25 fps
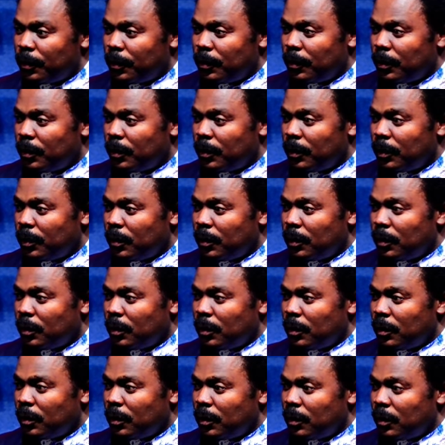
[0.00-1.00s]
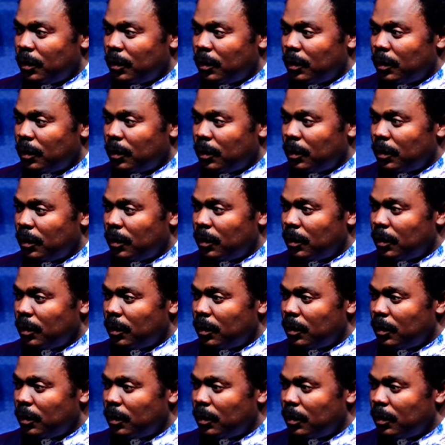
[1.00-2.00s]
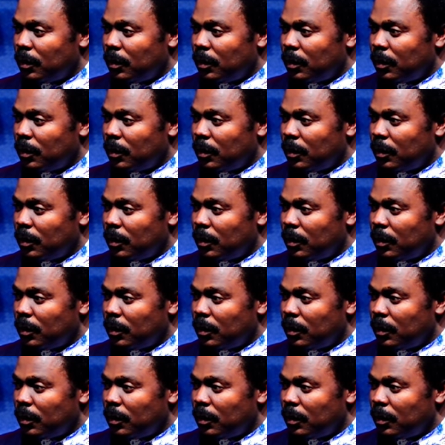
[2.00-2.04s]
(silence)